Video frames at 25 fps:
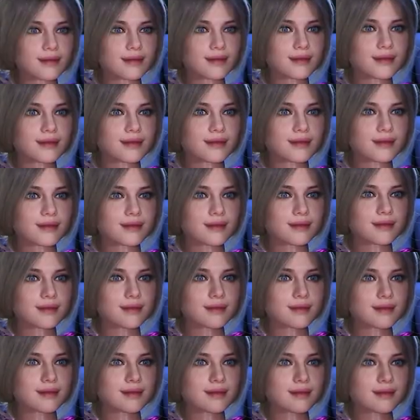
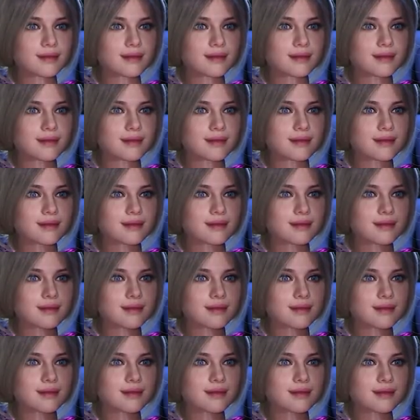
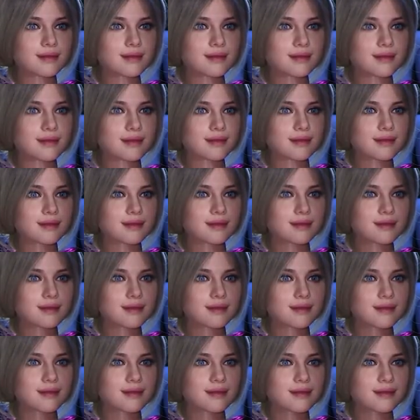The person shown says nothing.